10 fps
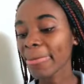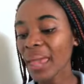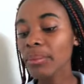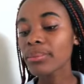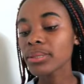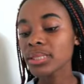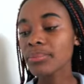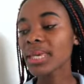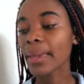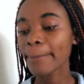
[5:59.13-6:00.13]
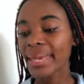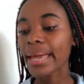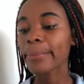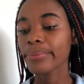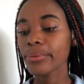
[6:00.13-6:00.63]
I'm able to make
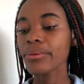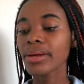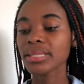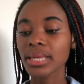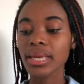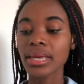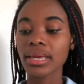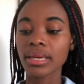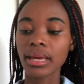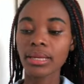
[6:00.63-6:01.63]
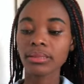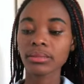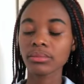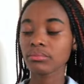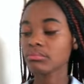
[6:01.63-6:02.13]
bigger progress
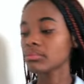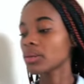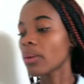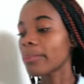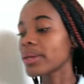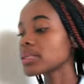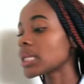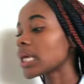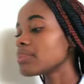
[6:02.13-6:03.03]
as compared to like